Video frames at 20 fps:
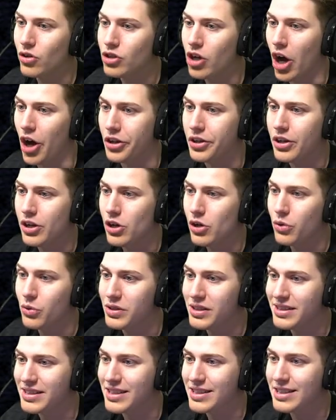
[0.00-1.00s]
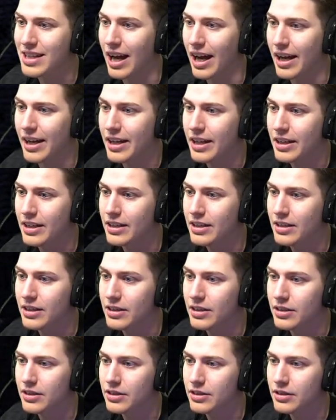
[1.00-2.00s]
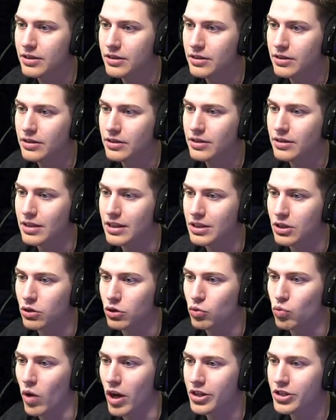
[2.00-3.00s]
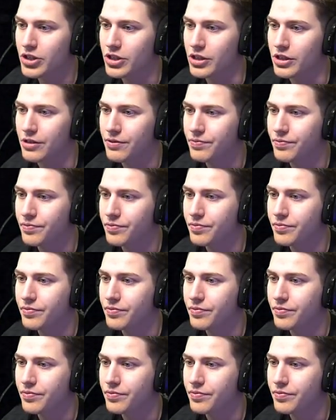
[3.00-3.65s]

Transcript: Oh god, who is this guy? That's a good question.